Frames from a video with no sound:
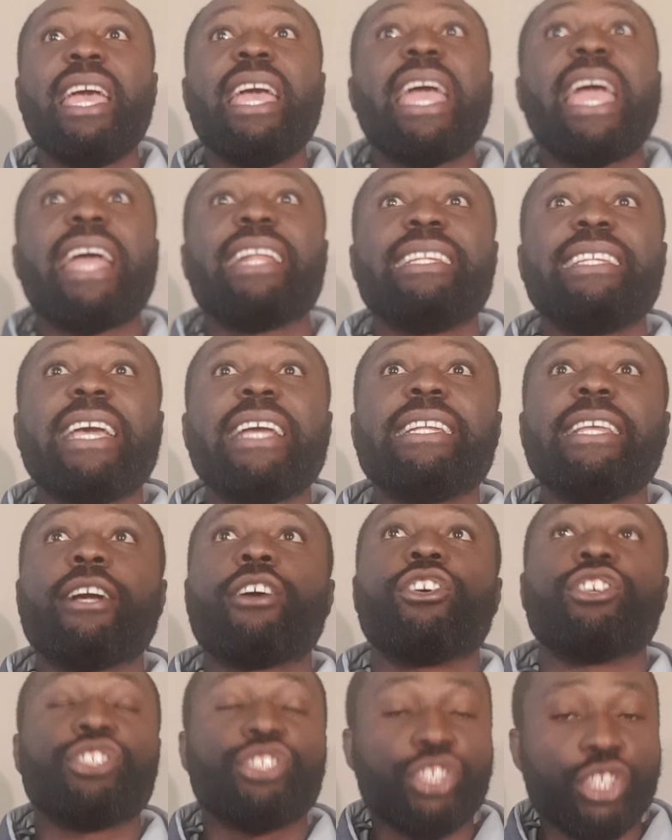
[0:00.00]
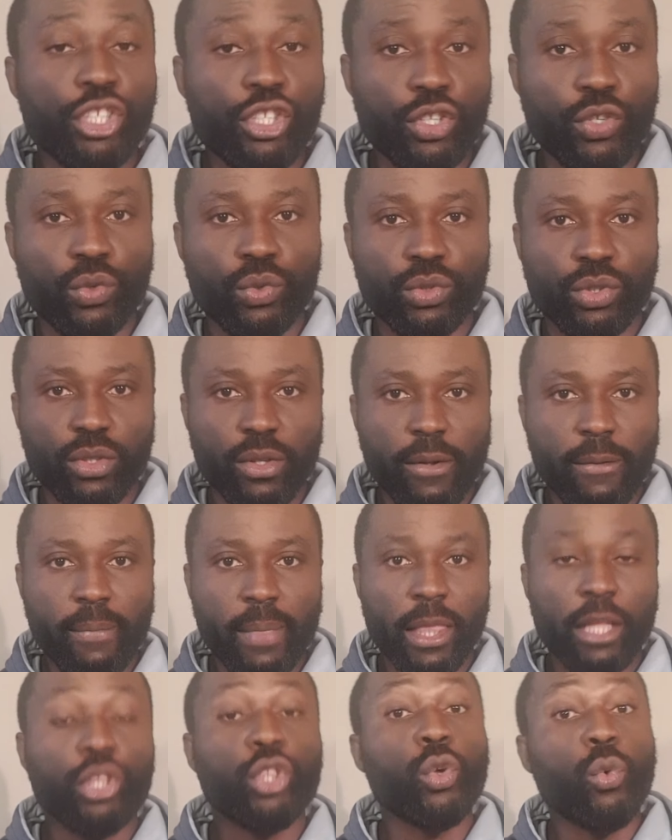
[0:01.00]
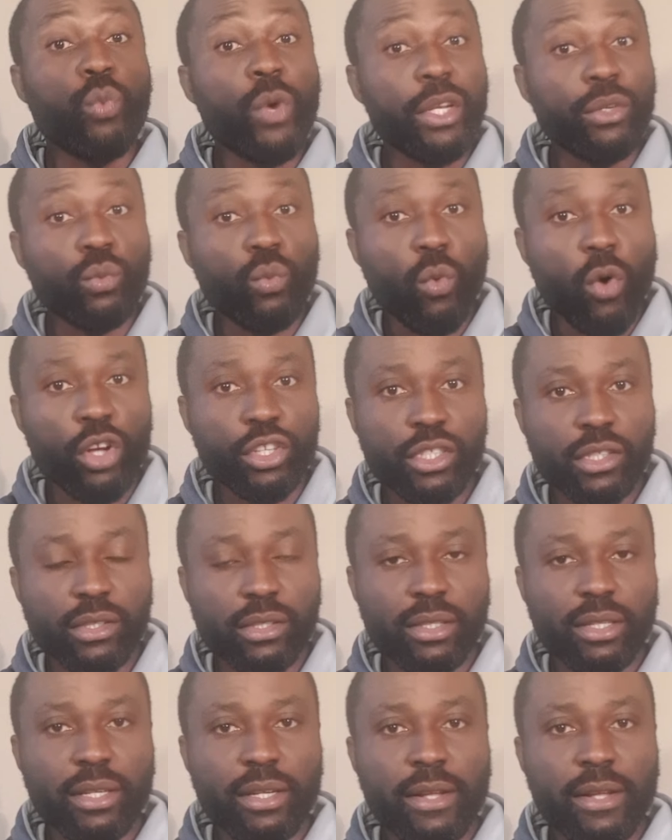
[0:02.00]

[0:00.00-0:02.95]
And there they continued doing what?